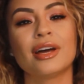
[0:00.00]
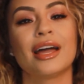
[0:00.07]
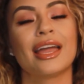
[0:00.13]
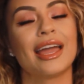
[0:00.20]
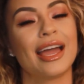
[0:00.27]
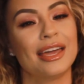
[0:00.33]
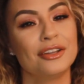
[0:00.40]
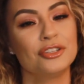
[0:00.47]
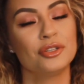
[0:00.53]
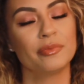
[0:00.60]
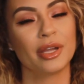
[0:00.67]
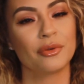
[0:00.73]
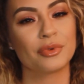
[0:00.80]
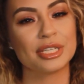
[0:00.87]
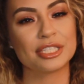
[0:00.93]
I had to do
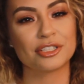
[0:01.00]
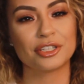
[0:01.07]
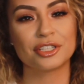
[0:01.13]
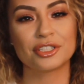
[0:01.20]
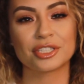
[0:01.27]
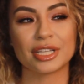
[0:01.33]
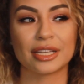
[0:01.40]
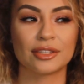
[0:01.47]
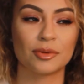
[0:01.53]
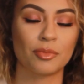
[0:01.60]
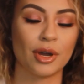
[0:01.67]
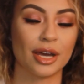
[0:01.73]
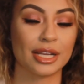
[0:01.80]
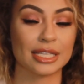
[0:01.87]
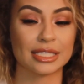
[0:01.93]
my research in the
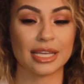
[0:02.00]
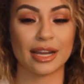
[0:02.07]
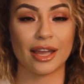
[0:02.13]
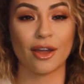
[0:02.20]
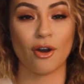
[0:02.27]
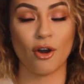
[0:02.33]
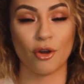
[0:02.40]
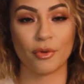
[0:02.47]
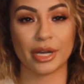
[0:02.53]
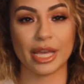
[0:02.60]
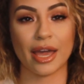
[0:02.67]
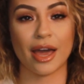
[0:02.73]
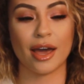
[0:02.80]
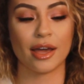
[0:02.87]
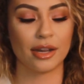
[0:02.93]
products that I already
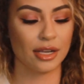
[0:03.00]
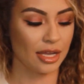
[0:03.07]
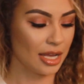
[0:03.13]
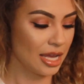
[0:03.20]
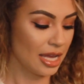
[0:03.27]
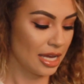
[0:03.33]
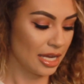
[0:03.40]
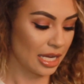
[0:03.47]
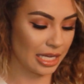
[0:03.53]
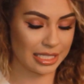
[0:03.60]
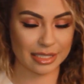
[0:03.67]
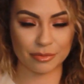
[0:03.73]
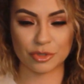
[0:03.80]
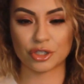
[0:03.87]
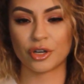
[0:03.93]
had
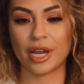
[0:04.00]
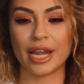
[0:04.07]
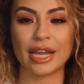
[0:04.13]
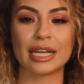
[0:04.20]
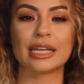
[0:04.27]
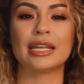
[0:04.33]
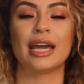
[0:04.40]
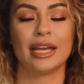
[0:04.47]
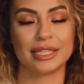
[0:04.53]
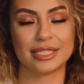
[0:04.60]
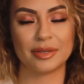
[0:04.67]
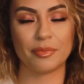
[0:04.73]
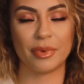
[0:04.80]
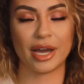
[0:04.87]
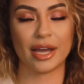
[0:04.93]
because I'm trying not
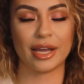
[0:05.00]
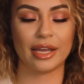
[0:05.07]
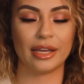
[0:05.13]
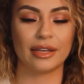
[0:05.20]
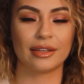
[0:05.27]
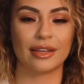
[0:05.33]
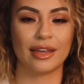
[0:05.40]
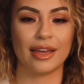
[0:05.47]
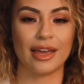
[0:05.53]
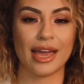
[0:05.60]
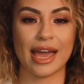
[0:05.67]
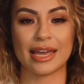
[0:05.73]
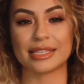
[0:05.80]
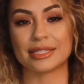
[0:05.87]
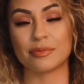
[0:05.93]
to buy
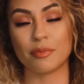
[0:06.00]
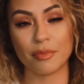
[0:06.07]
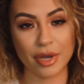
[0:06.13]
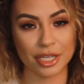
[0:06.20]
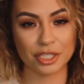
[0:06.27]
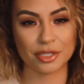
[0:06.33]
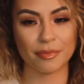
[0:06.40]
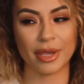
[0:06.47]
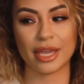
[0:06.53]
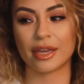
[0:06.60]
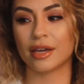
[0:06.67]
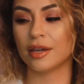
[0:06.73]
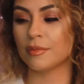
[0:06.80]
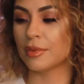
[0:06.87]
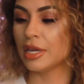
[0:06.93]
as much
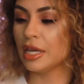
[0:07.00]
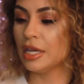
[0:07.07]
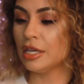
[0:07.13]
makeup.